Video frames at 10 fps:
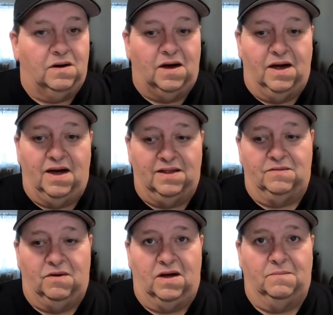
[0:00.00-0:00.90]
I highly
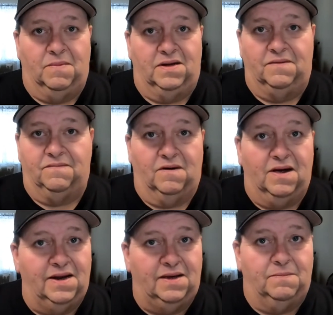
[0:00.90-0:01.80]
recommend it for
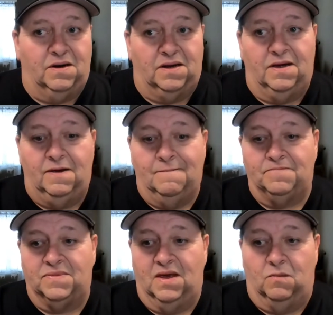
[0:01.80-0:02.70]
anybody
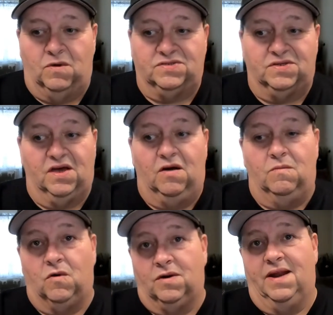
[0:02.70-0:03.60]
that wants to go
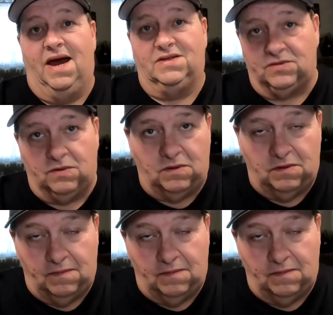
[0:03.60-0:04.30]
more natural